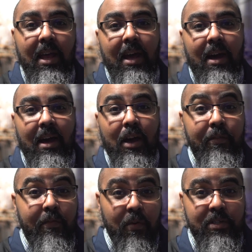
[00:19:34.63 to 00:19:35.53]

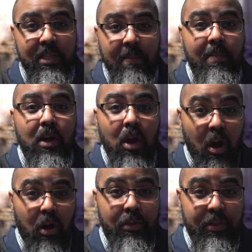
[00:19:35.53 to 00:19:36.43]
Unfortunately, among
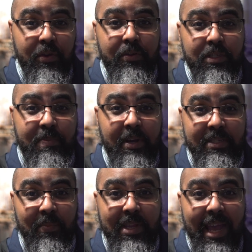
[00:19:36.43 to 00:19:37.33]
all of those spells
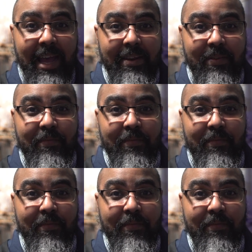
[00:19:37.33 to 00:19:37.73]
that we got